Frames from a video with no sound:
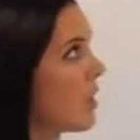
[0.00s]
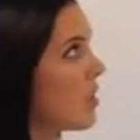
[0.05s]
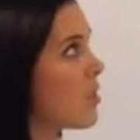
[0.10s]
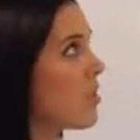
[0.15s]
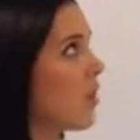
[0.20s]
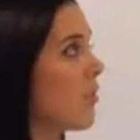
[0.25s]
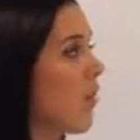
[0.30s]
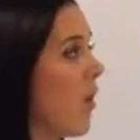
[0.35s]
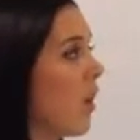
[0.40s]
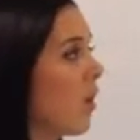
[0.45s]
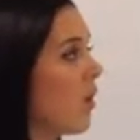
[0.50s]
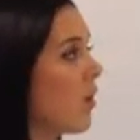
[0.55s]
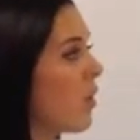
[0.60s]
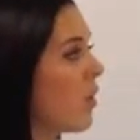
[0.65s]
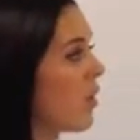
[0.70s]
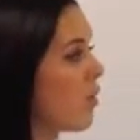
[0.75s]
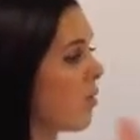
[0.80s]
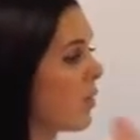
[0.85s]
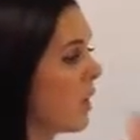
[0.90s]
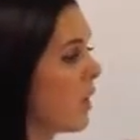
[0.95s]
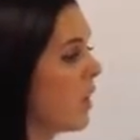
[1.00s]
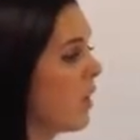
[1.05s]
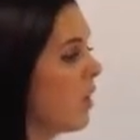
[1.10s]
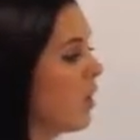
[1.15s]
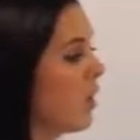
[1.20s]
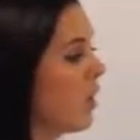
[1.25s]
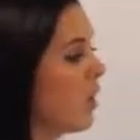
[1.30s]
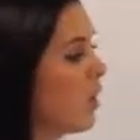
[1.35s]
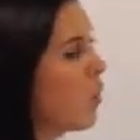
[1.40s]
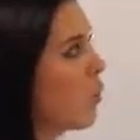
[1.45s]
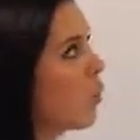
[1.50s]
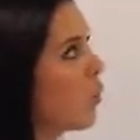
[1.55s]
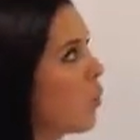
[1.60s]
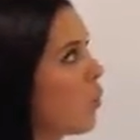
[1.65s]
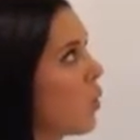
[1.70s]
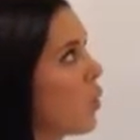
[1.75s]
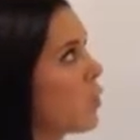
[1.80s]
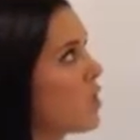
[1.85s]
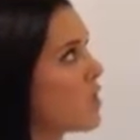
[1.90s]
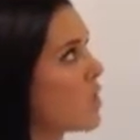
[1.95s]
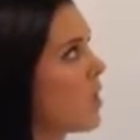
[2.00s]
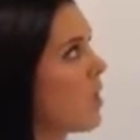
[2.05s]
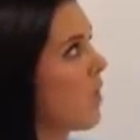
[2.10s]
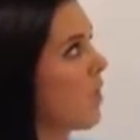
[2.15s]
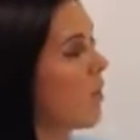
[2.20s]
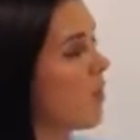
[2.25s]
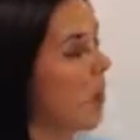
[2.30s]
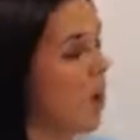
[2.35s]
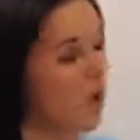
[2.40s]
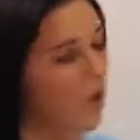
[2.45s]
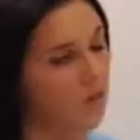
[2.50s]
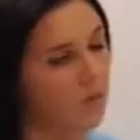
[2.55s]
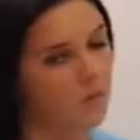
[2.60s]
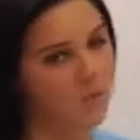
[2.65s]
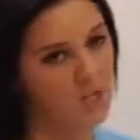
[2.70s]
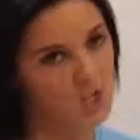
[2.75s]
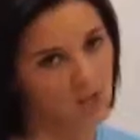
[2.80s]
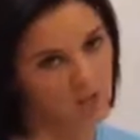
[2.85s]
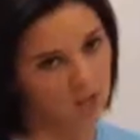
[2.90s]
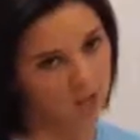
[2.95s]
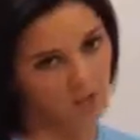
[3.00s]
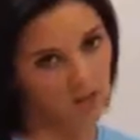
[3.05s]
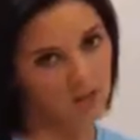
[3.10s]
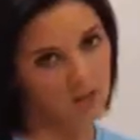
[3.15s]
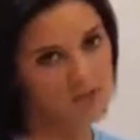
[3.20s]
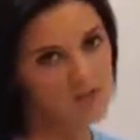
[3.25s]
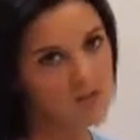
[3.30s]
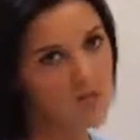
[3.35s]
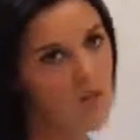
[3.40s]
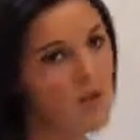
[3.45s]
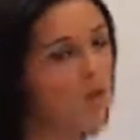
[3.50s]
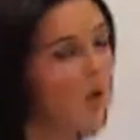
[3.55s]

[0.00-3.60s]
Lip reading: needs to follow the three rules of a continuity checklist.